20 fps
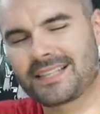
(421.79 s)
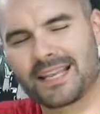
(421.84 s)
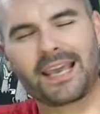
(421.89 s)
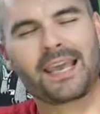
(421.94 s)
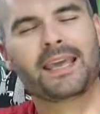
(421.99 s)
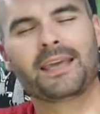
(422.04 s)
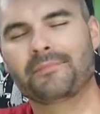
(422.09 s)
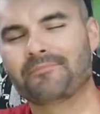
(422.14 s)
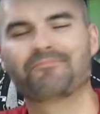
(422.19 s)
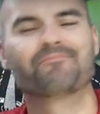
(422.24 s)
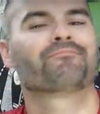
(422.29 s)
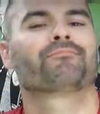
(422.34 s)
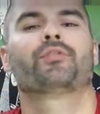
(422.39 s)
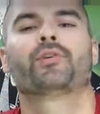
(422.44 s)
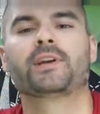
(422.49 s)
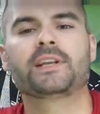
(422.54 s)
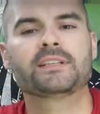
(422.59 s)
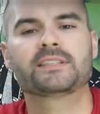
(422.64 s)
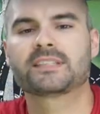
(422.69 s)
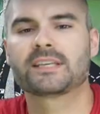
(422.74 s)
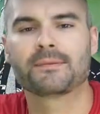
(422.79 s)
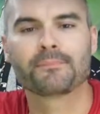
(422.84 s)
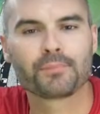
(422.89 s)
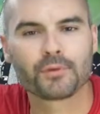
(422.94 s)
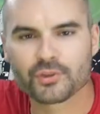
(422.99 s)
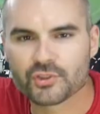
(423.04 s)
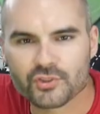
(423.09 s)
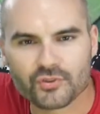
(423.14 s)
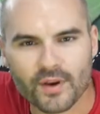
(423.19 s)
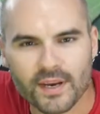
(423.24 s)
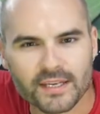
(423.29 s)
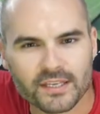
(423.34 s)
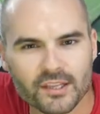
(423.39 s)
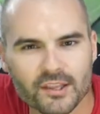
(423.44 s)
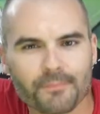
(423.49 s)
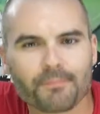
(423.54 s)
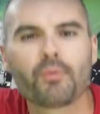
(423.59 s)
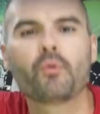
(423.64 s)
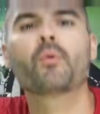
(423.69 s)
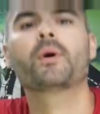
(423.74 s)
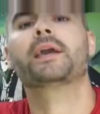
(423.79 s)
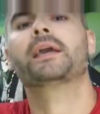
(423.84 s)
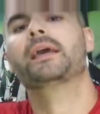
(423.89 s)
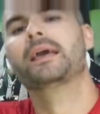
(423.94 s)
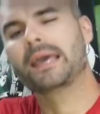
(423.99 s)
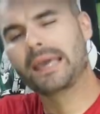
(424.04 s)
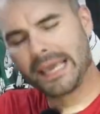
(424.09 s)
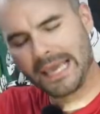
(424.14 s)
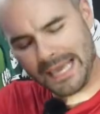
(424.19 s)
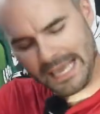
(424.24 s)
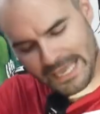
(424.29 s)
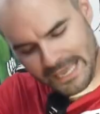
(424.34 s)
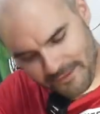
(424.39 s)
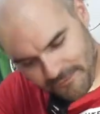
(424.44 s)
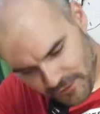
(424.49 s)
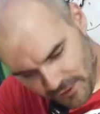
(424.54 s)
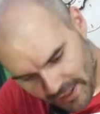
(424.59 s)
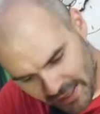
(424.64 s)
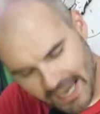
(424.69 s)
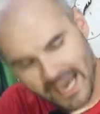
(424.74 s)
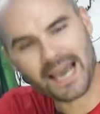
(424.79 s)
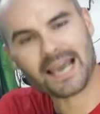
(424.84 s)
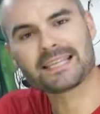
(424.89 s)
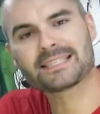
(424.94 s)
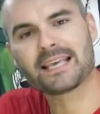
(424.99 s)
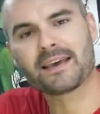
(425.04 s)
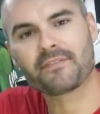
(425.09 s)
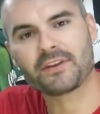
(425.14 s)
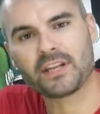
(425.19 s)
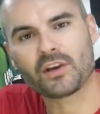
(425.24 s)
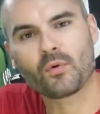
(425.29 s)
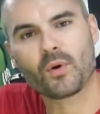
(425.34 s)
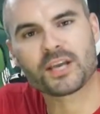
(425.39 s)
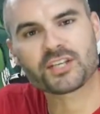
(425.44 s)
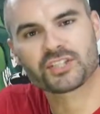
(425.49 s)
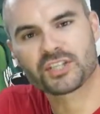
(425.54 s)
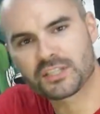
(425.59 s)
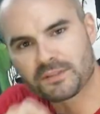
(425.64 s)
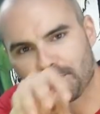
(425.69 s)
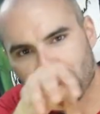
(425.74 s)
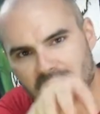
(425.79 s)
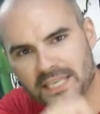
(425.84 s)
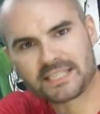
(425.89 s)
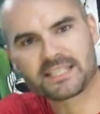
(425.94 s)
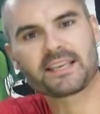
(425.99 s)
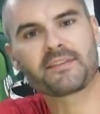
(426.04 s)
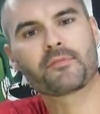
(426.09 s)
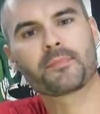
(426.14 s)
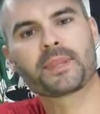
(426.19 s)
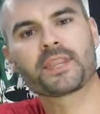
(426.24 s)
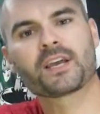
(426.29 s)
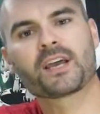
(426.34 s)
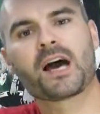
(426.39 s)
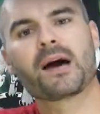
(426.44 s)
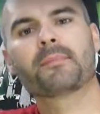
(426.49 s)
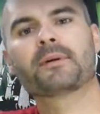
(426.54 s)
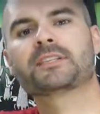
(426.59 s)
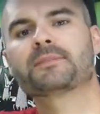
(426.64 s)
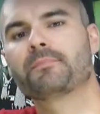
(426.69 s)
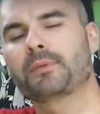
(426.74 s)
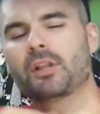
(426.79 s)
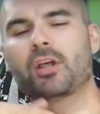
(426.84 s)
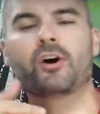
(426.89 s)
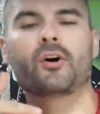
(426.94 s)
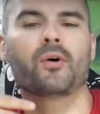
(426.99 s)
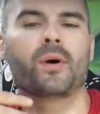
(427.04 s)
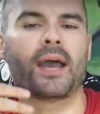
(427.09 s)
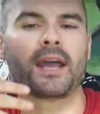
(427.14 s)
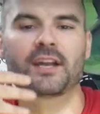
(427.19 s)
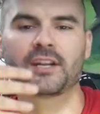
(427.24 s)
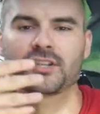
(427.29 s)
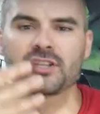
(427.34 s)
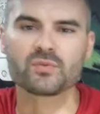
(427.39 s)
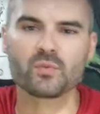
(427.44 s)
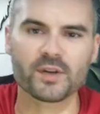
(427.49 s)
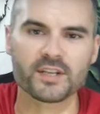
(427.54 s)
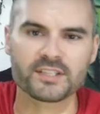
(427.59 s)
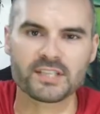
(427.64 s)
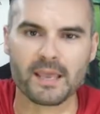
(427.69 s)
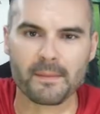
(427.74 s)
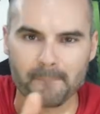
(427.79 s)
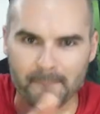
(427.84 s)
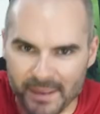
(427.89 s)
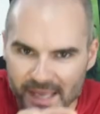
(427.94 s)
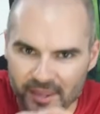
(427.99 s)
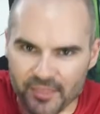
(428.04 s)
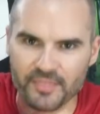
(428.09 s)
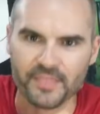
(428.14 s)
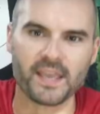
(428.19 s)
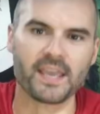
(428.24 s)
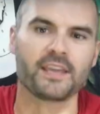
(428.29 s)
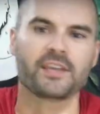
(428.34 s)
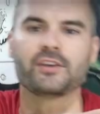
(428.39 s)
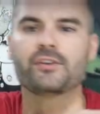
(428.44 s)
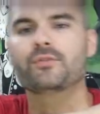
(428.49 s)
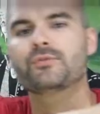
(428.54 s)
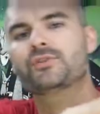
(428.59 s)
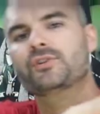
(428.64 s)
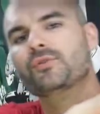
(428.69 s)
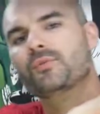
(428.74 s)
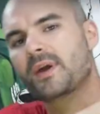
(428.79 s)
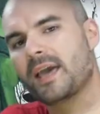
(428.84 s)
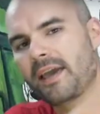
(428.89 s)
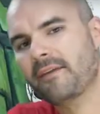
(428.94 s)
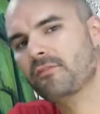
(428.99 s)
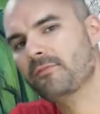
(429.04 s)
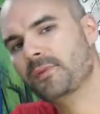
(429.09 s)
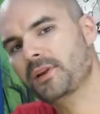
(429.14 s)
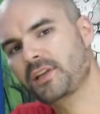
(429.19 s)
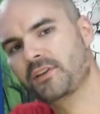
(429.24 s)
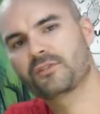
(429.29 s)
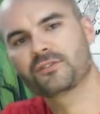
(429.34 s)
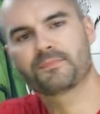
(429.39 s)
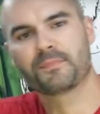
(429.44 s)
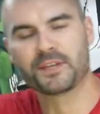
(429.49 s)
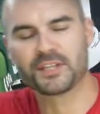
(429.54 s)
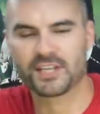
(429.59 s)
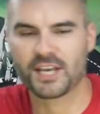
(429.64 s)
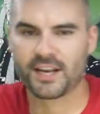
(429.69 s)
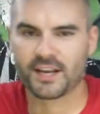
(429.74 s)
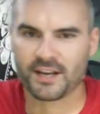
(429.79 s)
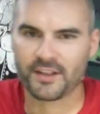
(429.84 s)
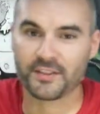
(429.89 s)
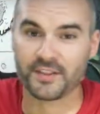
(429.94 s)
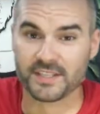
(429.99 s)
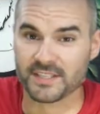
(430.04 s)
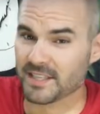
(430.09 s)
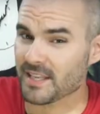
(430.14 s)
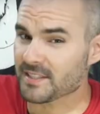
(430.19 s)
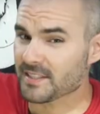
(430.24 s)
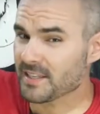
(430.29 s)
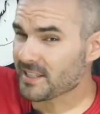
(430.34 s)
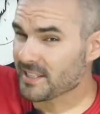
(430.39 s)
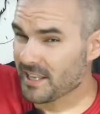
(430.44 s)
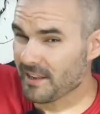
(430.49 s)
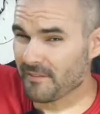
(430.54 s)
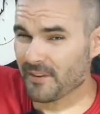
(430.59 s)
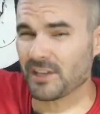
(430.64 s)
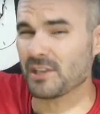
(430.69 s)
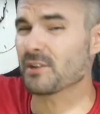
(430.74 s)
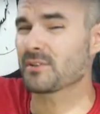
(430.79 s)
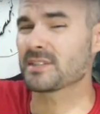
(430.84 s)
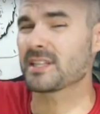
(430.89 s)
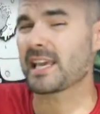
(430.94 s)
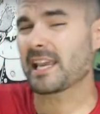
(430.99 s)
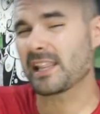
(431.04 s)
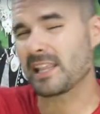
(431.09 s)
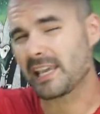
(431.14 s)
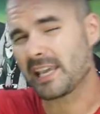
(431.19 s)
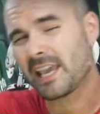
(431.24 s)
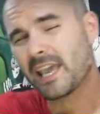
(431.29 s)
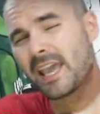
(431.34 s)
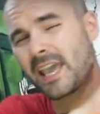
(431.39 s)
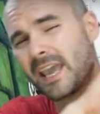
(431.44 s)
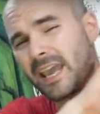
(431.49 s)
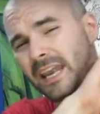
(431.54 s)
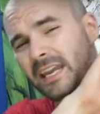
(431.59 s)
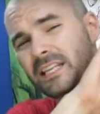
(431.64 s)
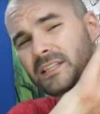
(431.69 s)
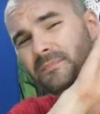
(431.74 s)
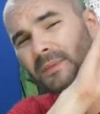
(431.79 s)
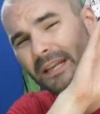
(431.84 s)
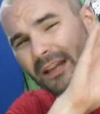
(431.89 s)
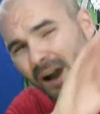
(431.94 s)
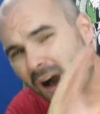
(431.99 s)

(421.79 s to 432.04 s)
day. Pretty simple, straight to the point. If you guys have any questions, please leave them in the comments below. And I just wanna say big thank you to everybody who's been checking out these SAT videos lately. It has been